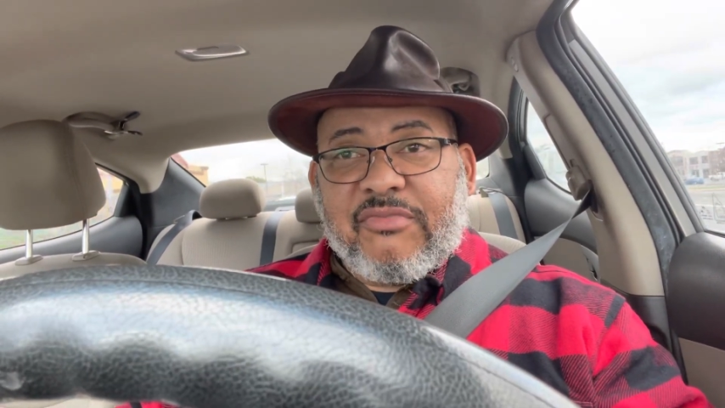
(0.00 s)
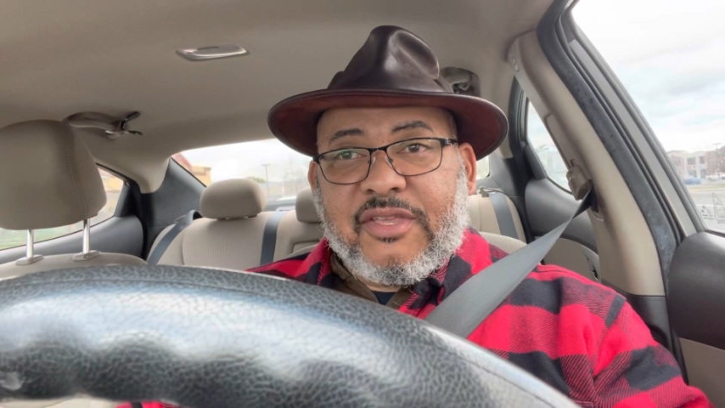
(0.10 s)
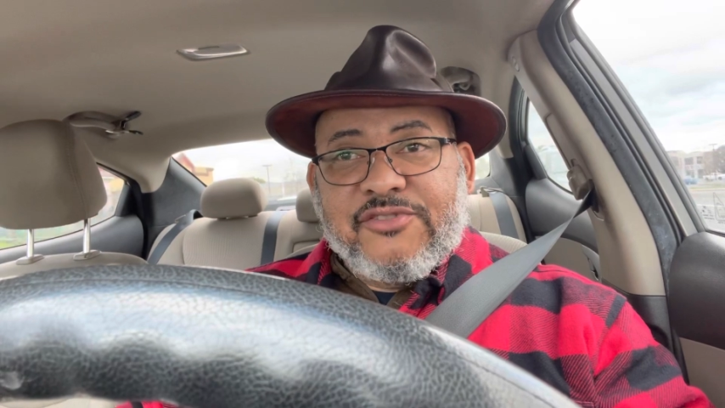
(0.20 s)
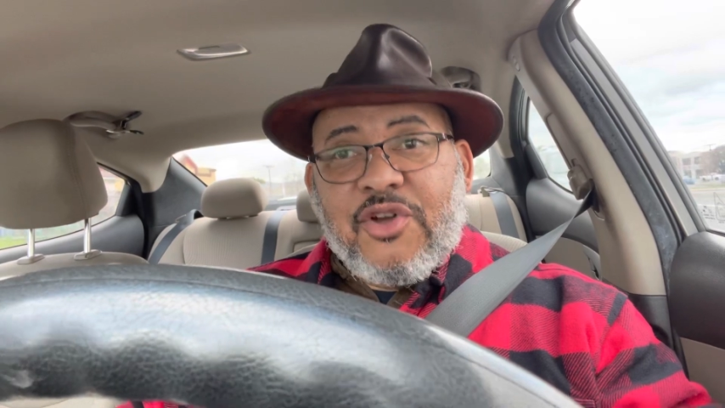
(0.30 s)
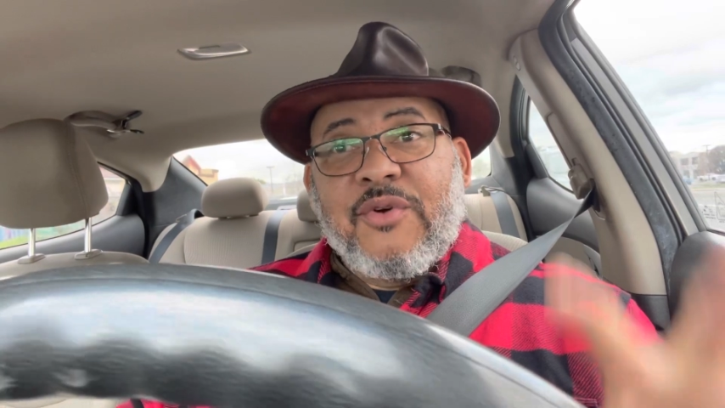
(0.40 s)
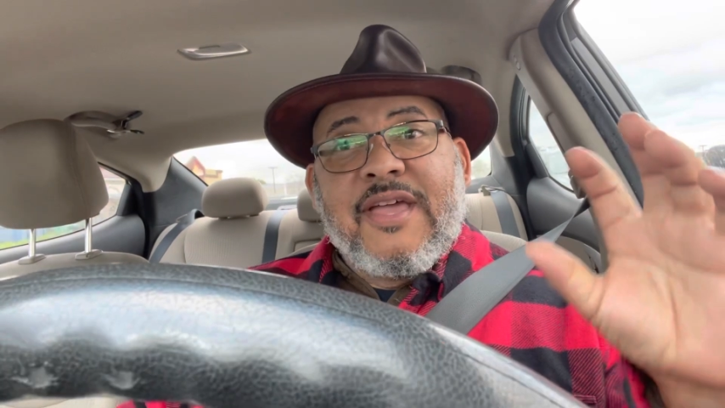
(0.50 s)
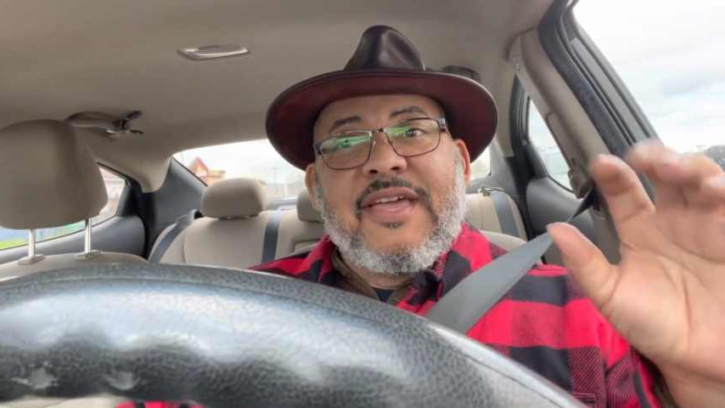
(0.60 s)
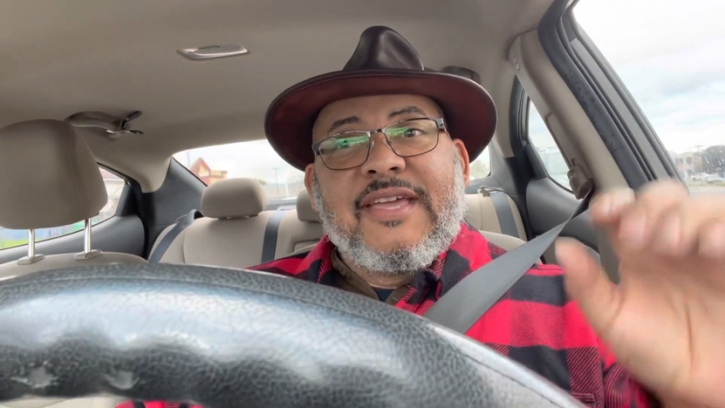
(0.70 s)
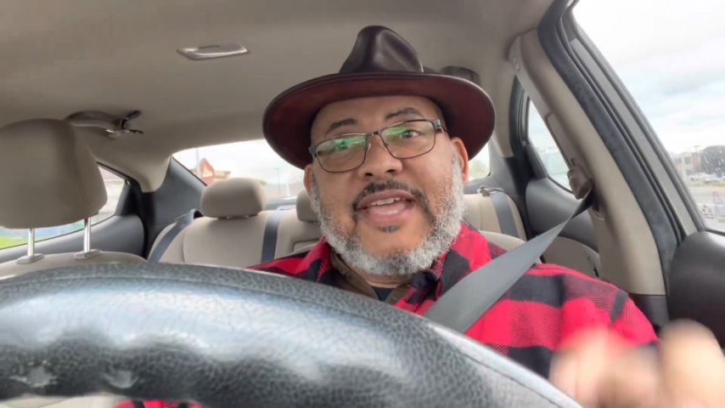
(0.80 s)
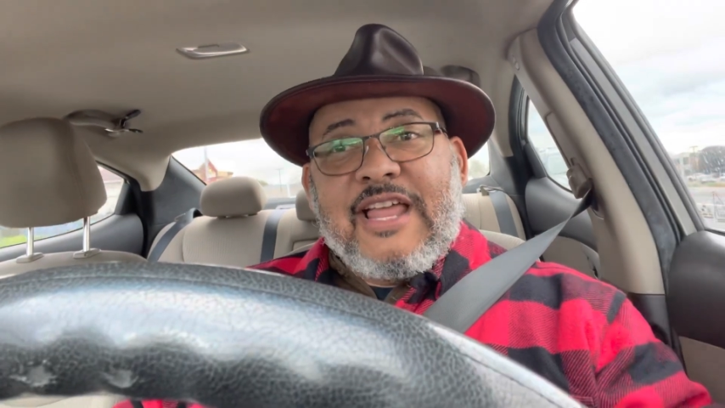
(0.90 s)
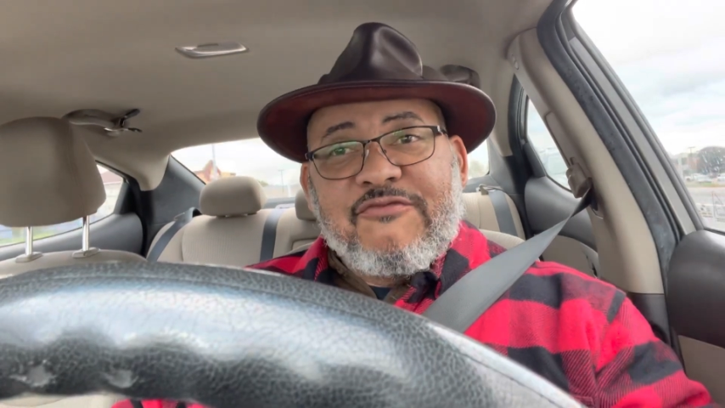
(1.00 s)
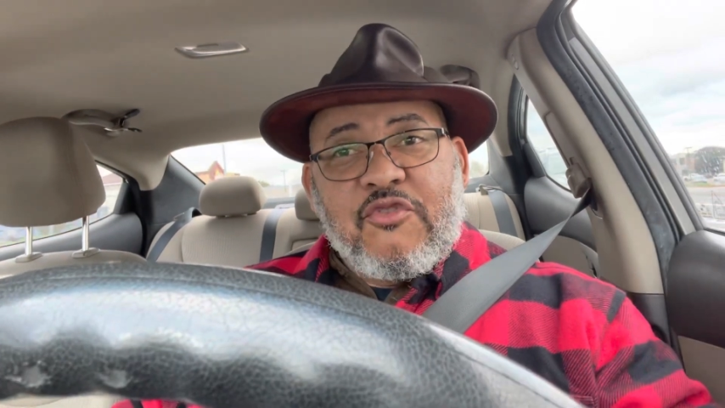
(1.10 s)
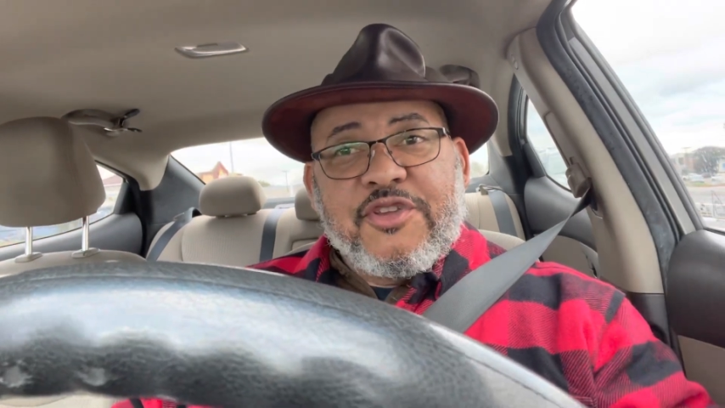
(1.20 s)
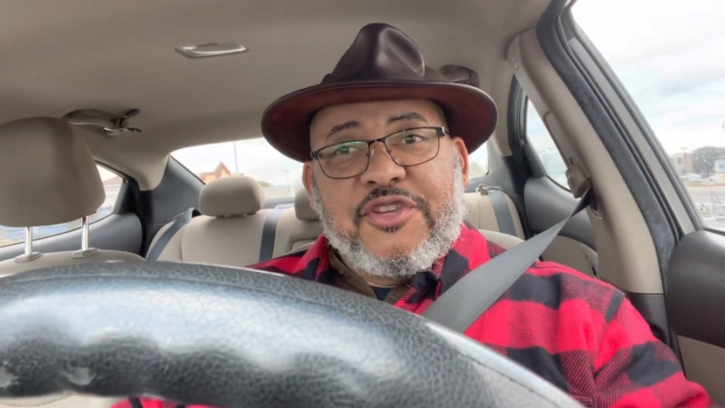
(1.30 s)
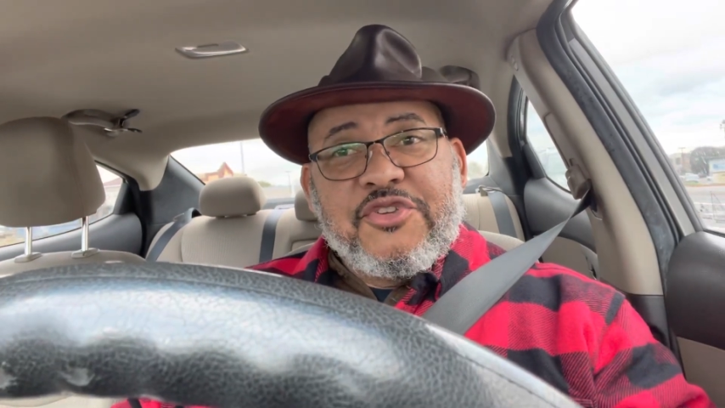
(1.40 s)
So
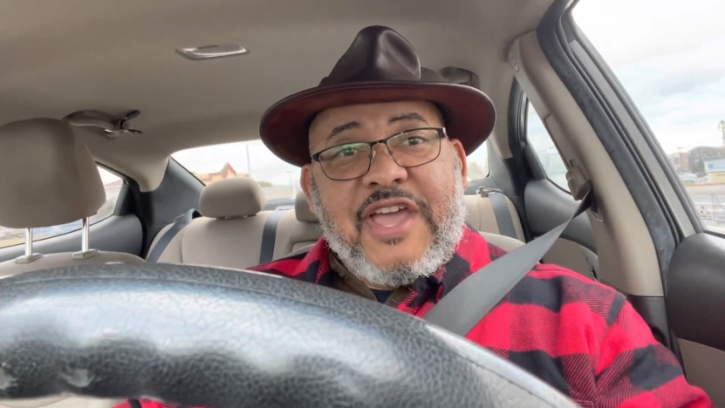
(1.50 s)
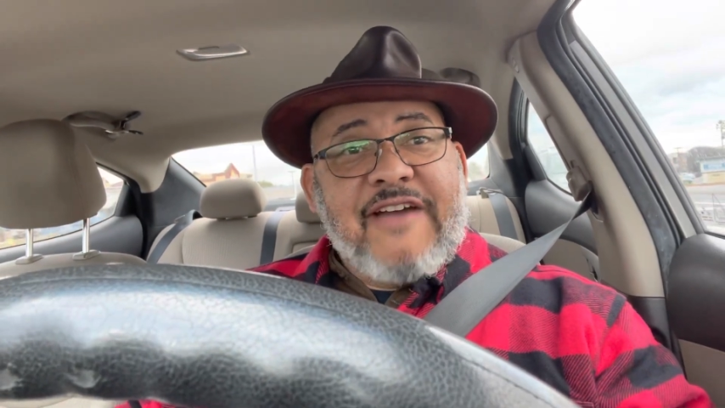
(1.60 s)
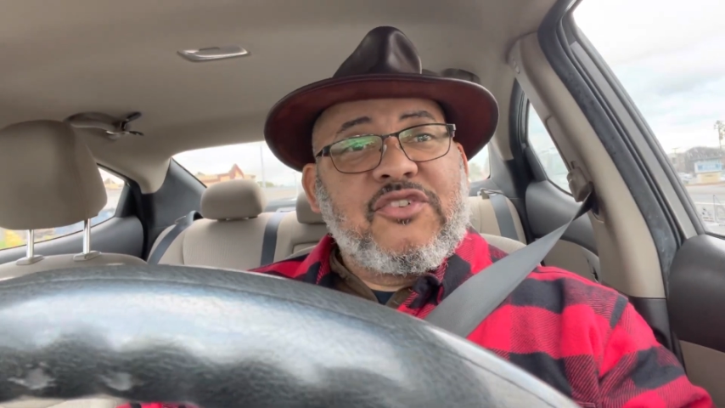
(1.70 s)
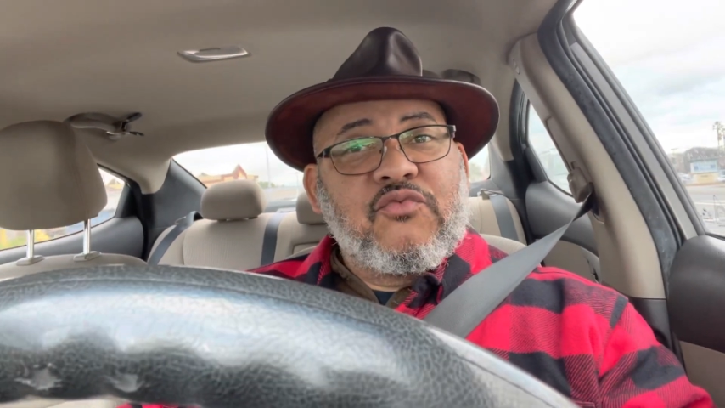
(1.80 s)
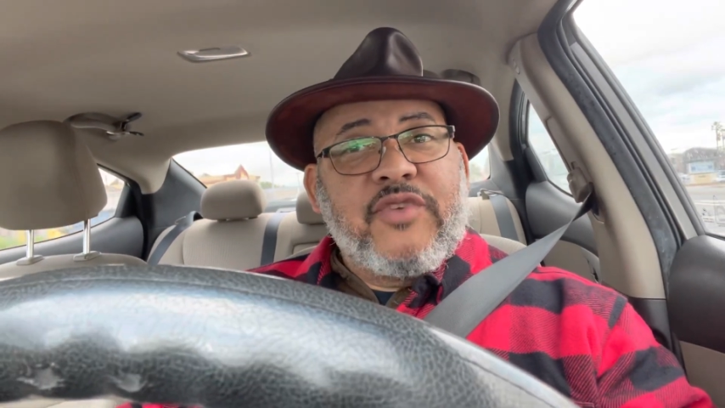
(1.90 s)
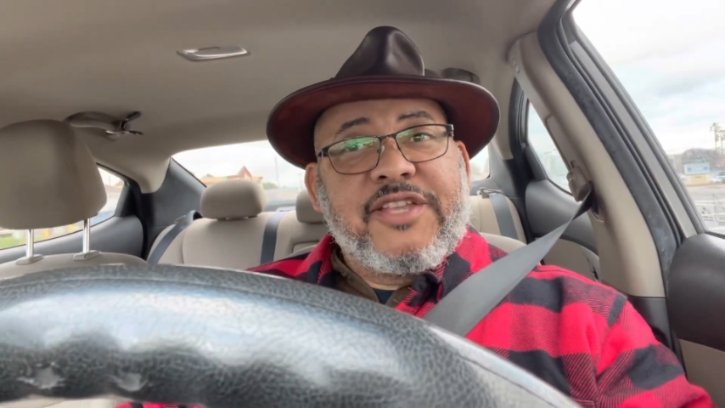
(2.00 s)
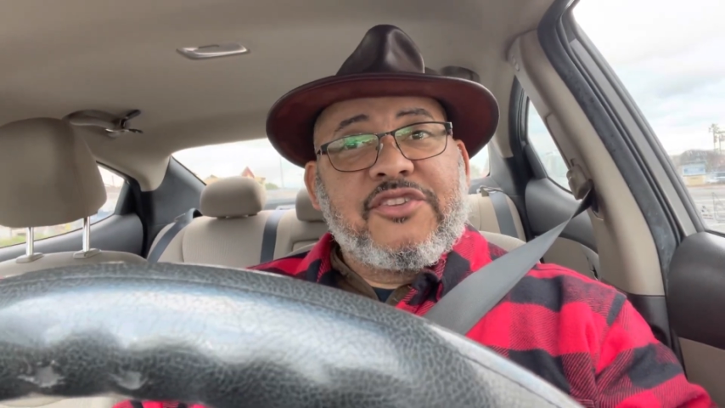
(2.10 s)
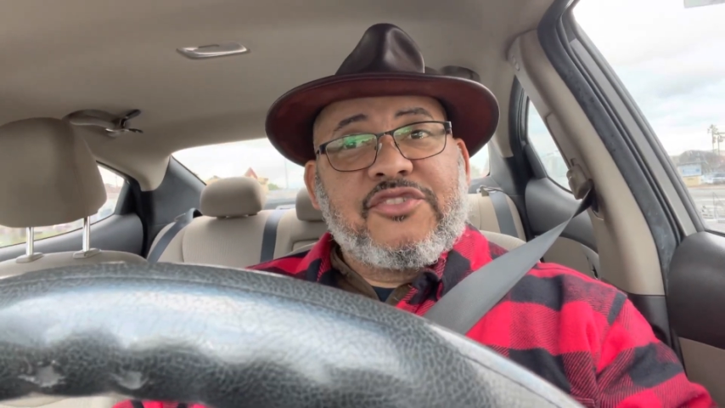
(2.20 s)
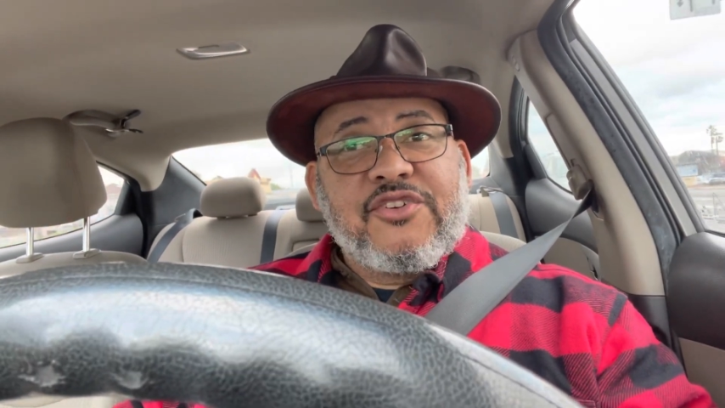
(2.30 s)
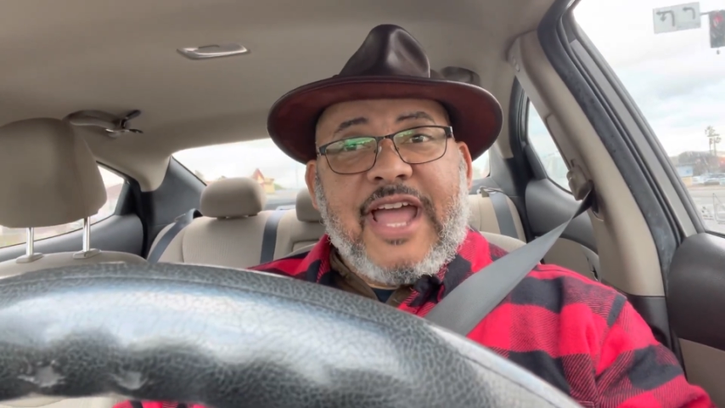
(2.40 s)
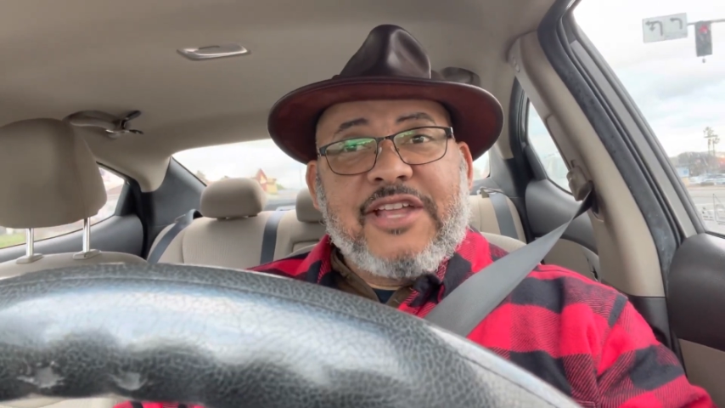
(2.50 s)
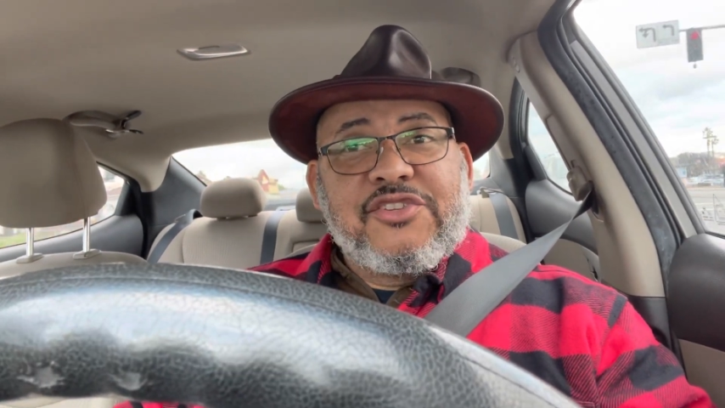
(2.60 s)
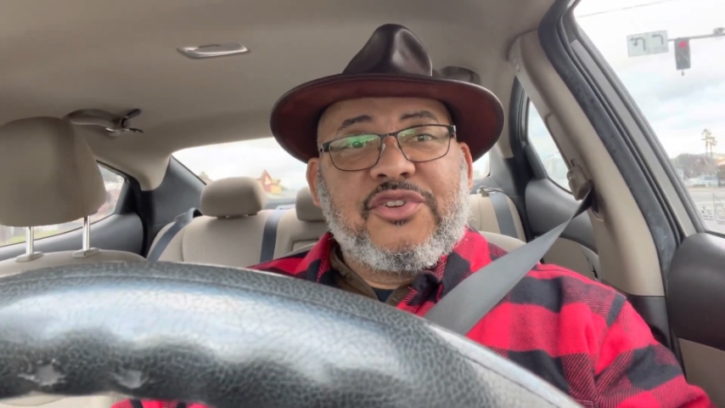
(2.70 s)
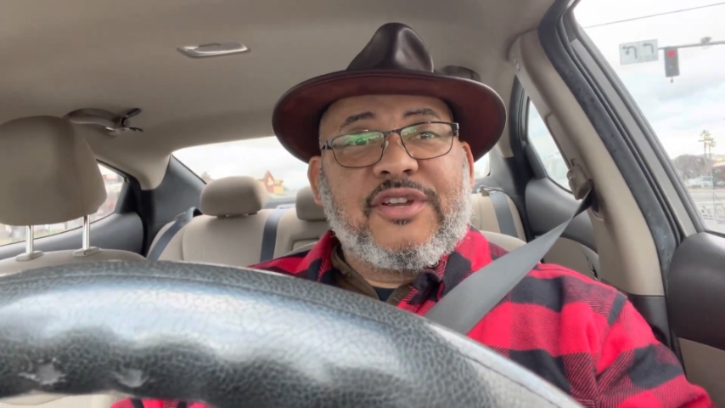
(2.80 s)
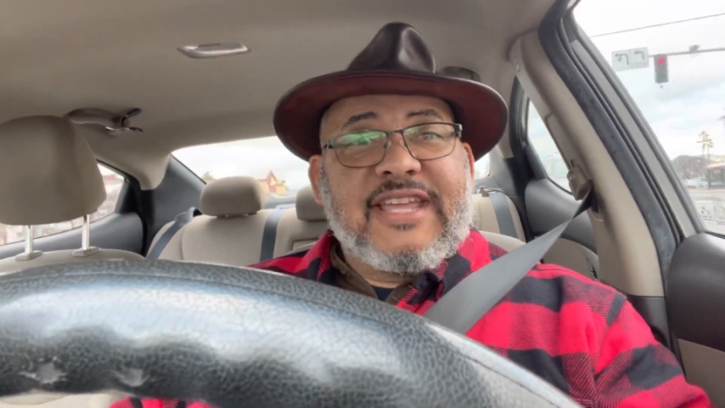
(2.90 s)
California, you have to register
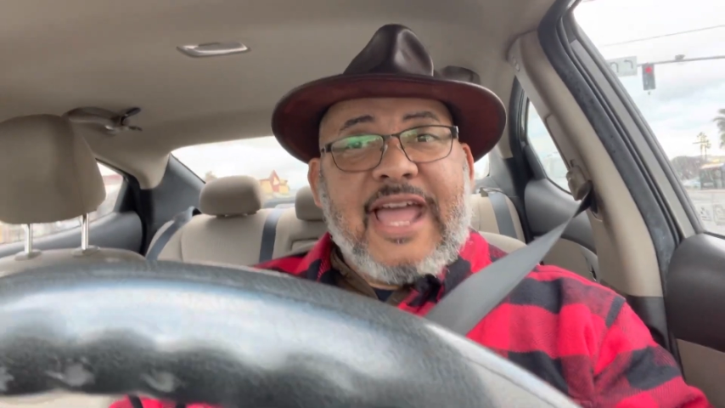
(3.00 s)
at your